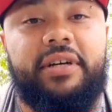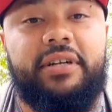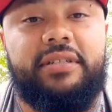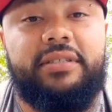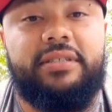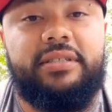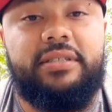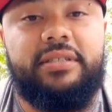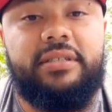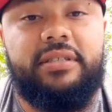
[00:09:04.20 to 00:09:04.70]

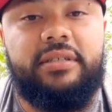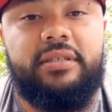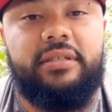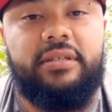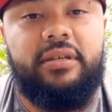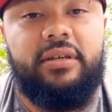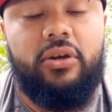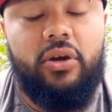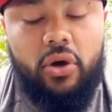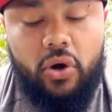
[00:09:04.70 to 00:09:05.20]
first,
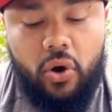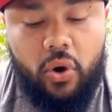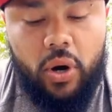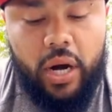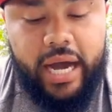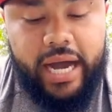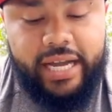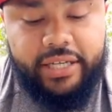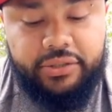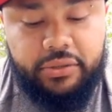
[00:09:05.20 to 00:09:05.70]
or
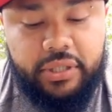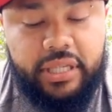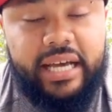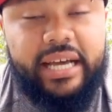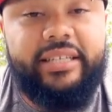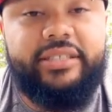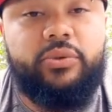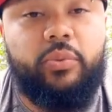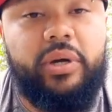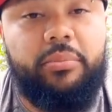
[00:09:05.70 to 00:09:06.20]

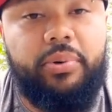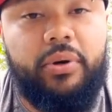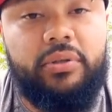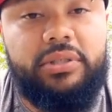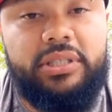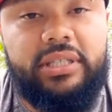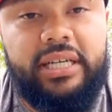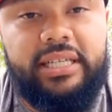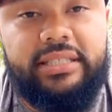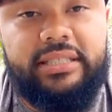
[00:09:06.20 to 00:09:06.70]
hydrolyzed whey
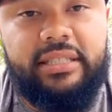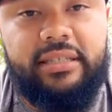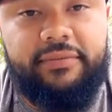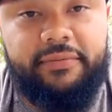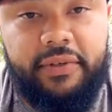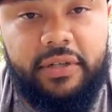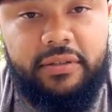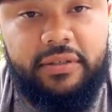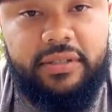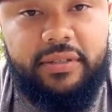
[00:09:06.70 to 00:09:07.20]
protein isolate
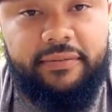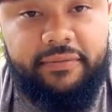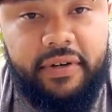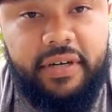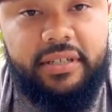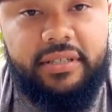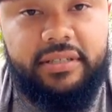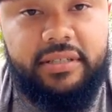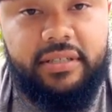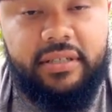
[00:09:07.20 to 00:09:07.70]

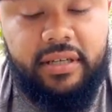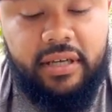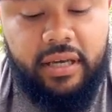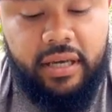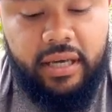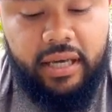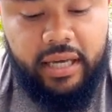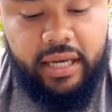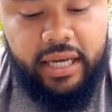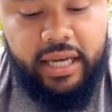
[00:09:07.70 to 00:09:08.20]
first
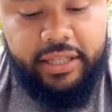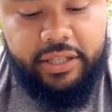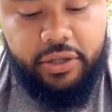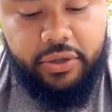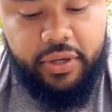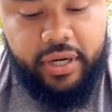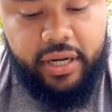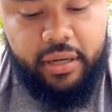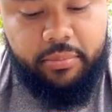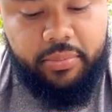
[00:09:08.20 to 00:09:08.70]
in the
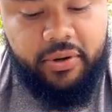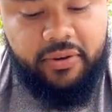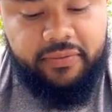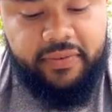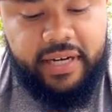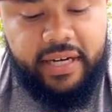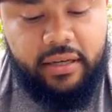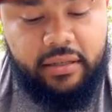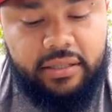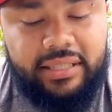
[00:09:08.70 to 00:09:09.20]
ingredient
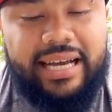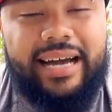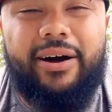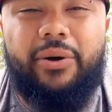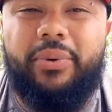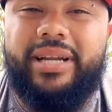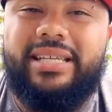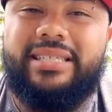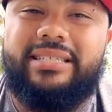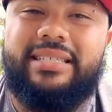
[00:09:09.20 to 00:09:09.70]
profile. Now,
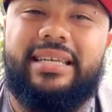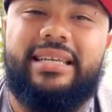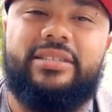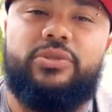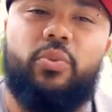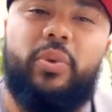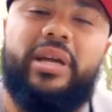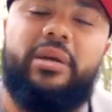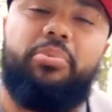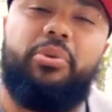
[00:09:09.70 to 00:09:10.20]
when it
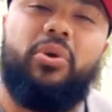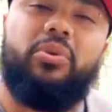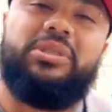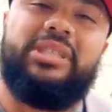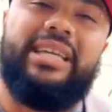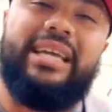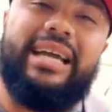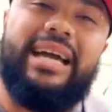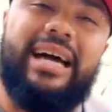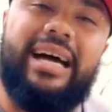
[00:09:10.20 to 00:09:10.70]
says whey
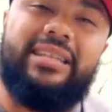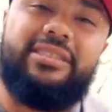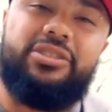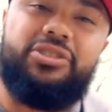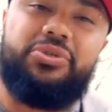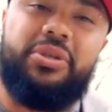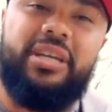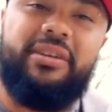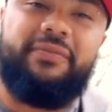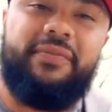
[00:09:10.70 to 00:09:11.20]
protein
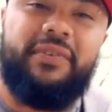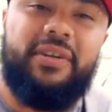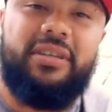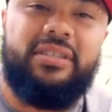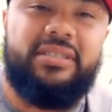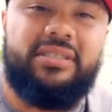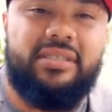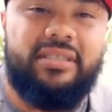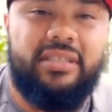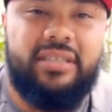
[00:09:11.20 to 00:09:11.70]
concentrate
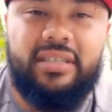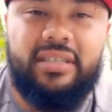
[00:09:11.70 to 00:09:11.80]
first,